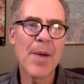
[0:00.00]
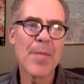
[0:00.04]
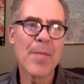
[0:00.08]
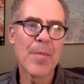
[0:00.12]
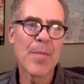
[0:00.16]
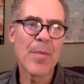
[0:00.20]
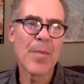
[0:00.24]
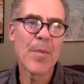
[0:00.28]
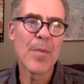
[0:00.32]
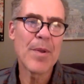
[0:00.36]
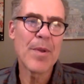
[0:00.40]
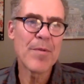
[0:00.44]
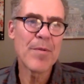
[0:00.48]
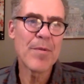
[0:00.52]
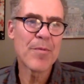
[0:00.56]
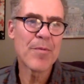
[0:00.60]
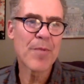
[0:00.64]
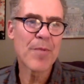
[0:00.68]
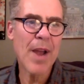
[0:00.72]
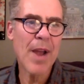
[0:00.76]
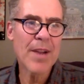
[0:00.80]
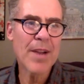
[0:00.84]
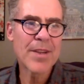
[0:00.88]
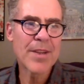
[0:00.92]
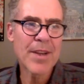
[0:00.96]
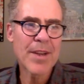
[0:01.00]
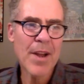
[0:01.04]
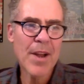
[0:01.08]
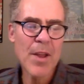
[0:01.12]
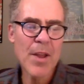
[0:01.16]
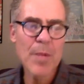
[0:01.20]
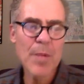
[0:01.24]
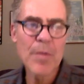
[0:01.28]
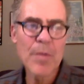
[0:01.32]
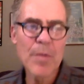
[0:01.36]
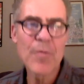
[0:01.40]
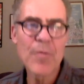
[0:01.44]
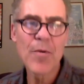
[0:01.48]
We've read
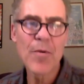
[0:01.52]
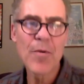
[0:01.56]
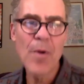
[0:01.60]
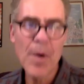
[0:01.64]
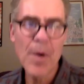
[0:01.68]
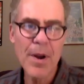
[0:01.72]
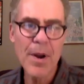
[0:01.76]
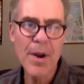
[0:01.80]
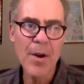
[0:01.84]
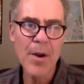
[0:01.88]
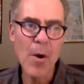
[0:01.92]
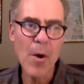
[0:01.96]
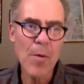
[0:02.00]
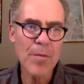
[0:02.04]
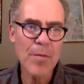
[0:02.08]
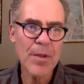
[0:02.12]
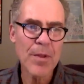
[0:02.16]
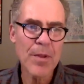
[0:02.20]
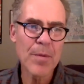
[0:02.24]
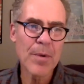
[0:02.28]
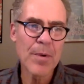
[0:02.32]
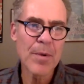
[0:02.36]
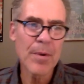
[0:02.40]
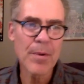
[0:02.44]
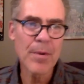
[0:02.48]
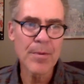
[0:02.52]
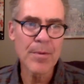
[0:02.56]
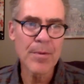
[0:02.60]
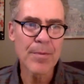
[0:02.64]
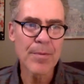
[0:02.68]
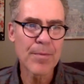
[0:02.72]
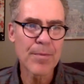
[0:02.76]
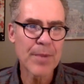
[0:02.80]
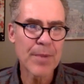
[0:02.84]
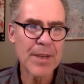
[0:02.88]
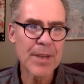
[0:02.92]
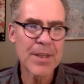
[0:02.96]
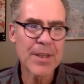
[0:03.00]
together before, and hopefully we'll
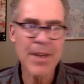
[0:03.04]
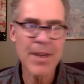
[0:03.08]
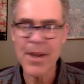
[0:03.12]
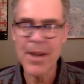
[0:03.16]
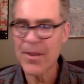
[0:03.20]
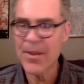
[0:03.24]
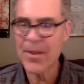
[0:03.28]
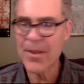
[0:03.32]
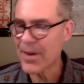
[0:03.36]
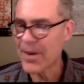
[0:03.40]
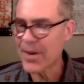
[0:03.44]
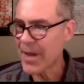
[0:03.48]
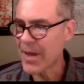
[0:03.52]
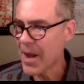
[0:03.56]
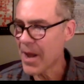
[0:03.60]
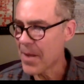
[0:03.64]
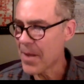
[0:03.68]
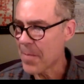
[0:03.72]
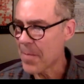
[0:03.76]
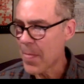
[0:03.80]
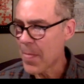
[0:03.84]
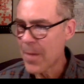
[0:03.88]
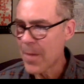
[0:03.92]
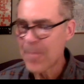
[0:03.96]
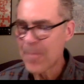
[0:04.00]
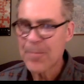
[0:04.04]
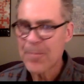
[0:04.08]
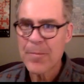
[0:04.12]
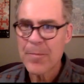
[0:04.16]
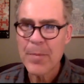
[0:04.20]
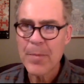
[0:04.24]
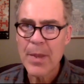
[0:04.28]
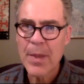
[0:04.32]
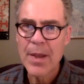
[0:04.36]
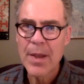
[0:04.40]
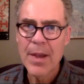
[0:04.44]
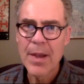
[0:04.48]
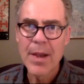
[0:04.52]
read together again.
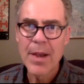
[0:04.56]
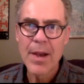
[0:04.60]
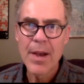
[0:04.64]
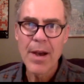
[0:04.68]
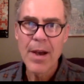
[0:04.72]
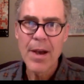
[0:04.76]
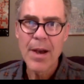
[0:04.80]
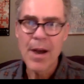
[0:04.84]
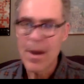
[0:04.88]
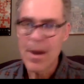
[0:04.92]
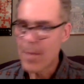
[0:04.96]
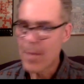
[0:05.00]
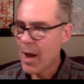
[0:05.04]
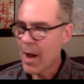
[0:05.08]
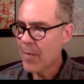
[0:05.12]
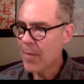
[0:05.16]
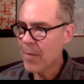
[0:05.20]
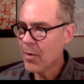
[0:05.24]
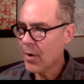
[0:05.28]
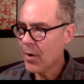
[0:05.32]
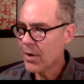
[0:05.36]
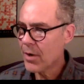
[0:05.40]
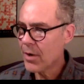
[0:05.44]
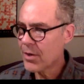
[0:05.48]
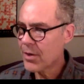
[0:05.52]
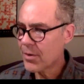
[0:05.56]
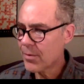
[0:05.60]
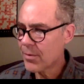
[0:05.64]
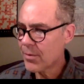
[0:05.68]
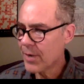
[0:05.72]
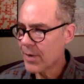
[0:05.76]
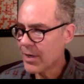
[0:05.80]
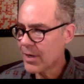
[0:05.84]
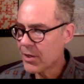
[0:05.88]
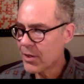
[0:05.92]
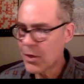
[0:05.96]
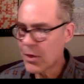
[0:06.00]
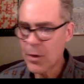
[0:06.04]
I'm going to
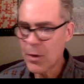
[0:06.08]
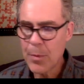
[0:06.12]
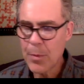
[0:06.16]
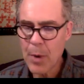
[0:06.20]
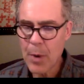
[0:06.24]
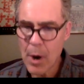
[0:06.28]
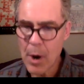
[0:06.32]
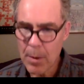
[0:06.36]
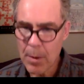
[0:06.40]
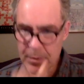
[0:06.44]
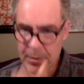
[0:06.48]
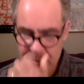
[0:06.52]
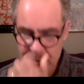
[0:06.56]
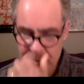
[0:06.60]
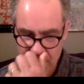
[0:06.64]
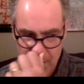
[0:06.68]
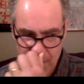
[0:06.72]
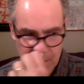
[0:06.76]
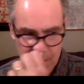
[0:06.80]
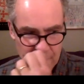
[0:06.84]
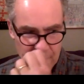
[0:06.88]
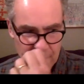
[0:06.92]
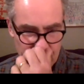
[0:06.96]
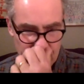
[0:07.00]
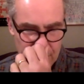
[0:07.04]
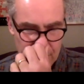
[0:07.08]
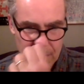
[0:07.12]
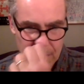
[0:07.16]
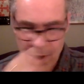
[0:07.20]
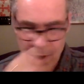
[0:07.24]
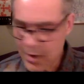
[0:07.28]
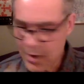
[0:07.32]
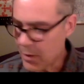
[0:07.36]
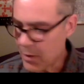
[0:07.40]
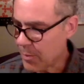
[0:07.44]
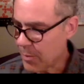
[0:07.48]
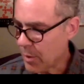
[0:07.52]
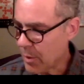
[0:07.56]
read 2 poems from my
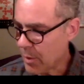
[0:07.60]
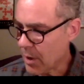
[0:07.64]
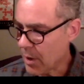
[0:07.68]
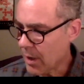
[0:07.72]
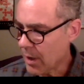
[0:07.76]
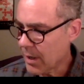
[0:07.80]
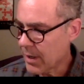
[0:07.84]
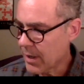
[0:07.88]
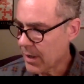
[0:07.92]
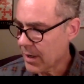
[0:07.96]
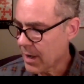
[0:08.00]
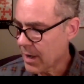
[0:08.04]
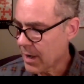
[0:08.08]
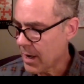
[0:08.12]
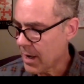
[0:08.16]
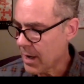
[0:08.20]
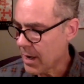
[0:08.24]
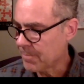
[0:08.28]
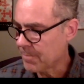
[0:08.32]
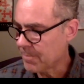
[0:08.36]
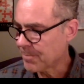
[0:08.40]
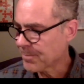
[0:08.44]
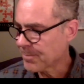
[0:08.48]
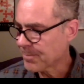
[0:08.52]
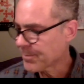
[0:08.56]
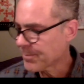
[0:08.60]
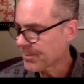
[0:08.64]
new book, one